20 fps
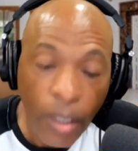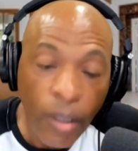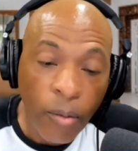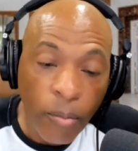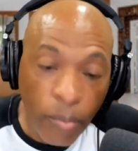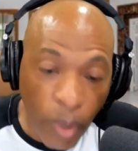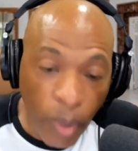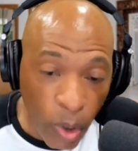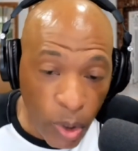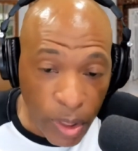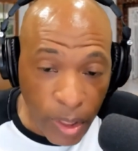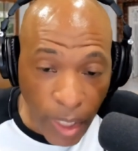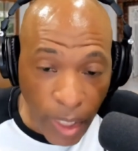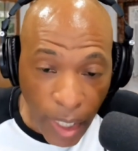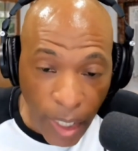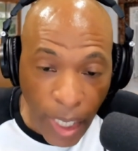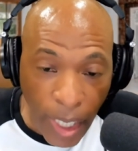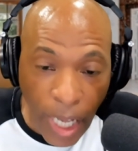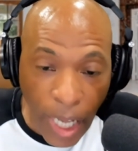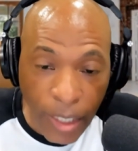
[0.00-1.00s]
Bowser
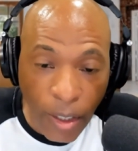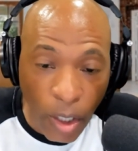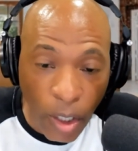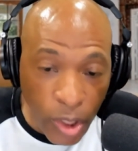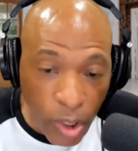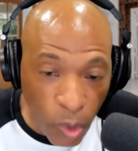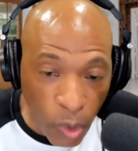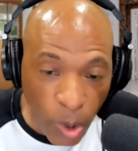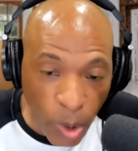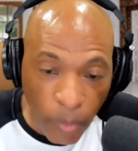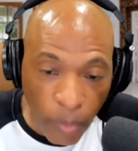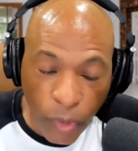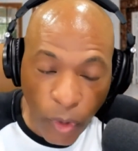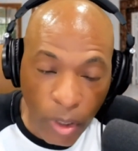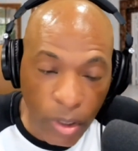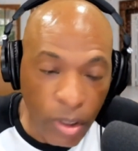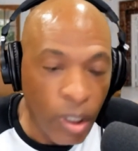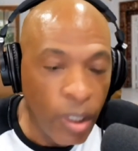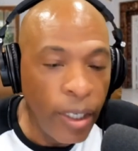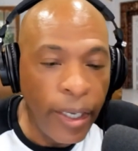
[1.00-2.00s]
and Antonio up
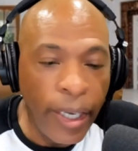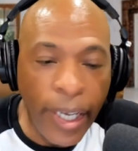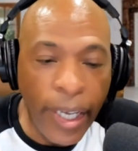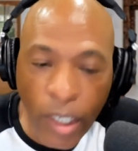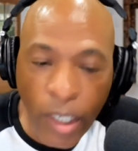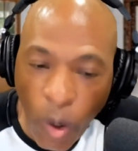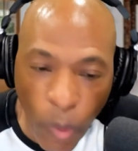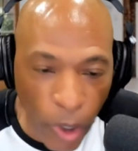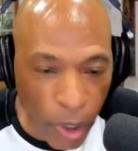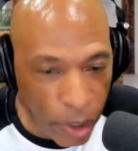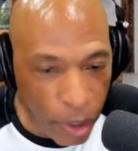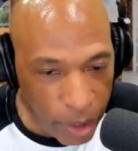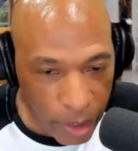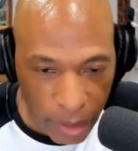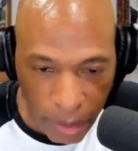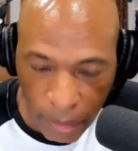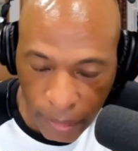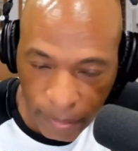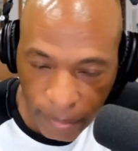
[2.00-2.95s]
front, in our work.